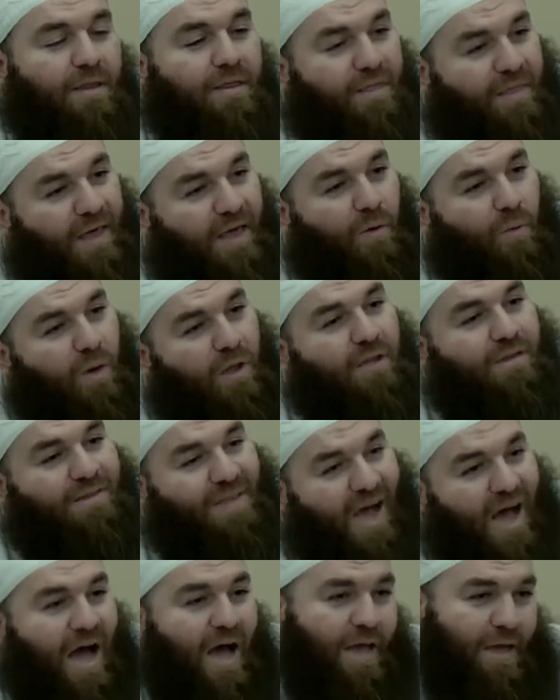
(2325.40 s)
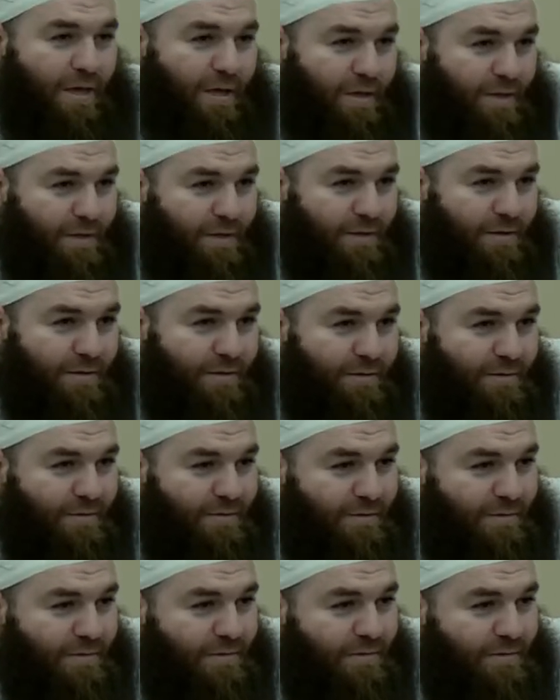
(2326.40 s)
They will die.
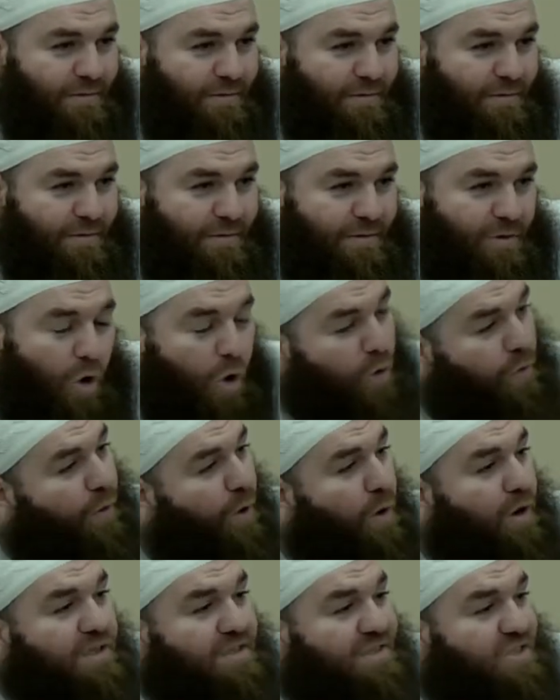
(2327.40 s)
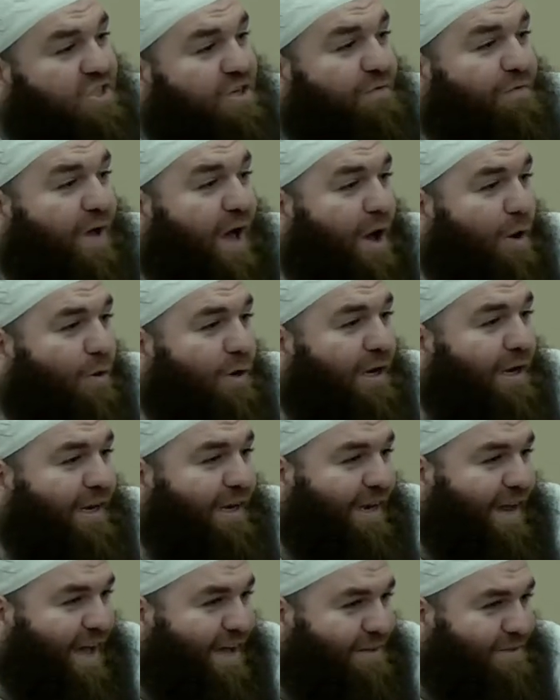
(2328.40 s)
Although it's shifa'un
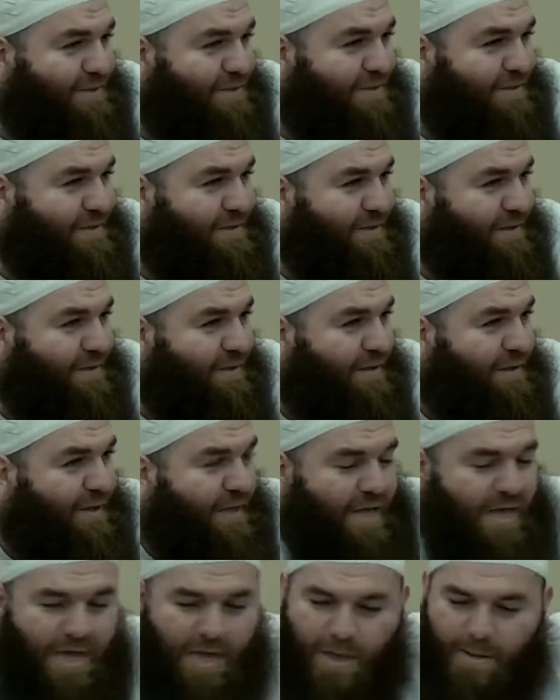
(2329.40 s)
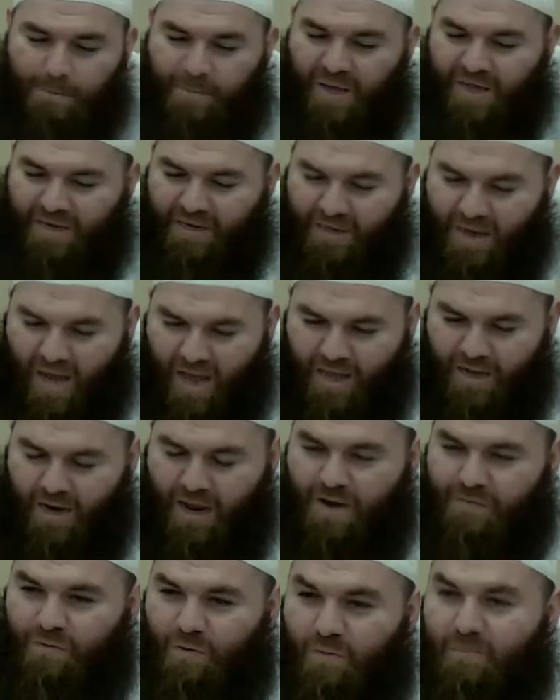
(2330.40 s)
linnas. But not
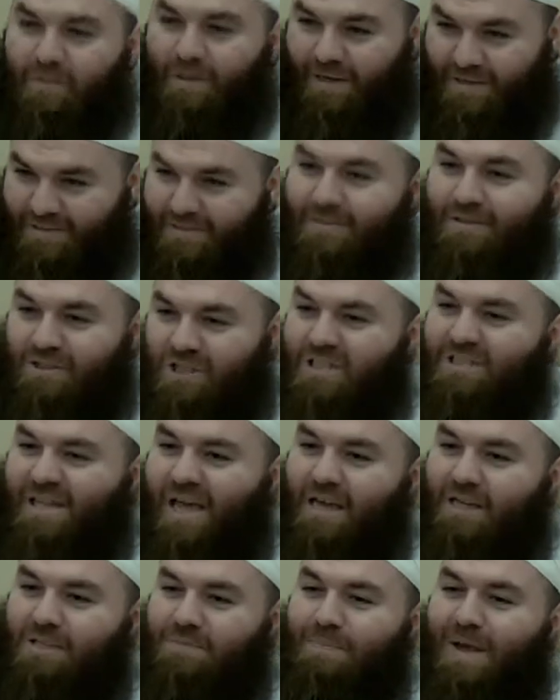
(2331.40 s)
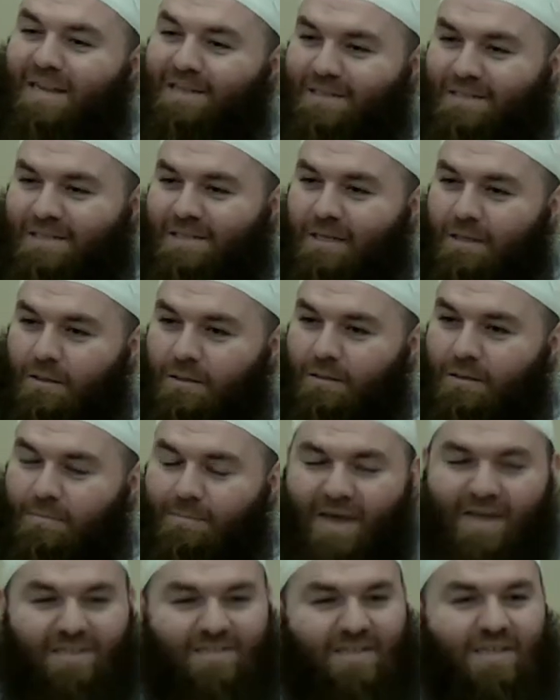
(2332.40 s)
every, because just like medicine.
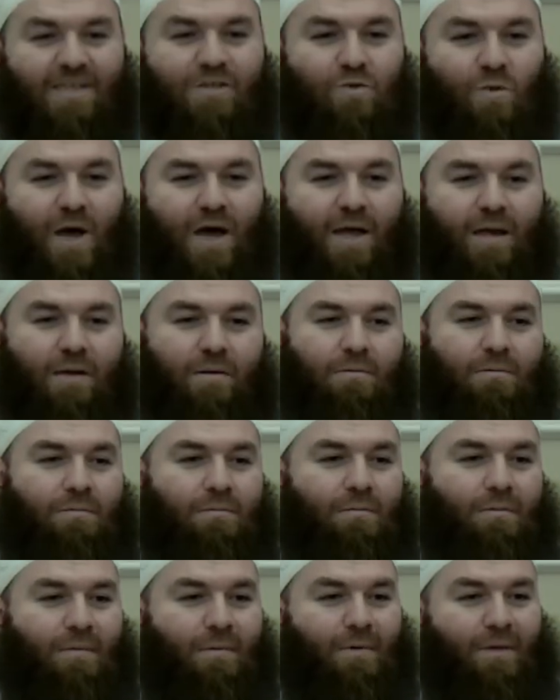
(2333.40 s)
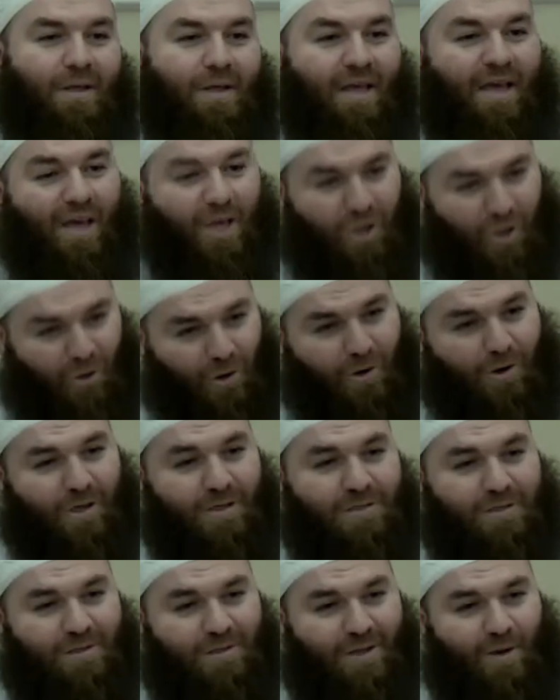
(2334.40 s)
Medicine is what? It
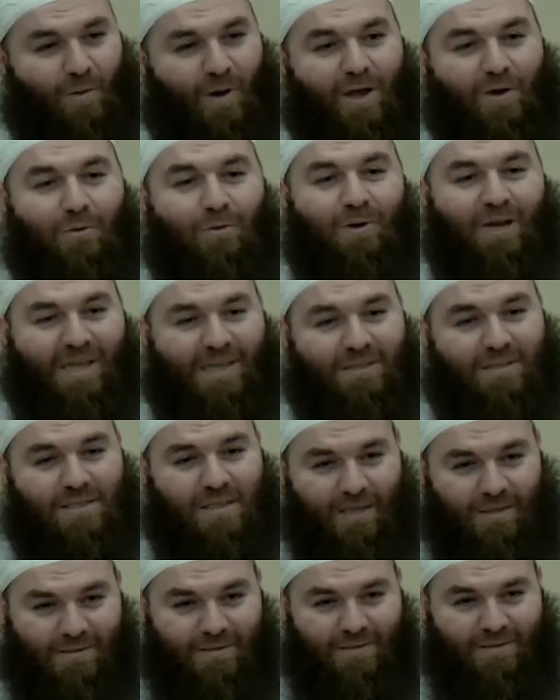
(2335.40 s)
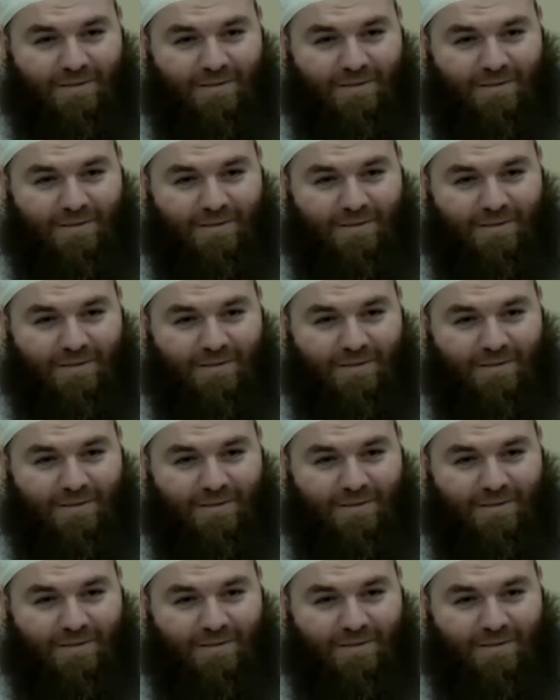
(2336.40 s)
cures the one who needs it.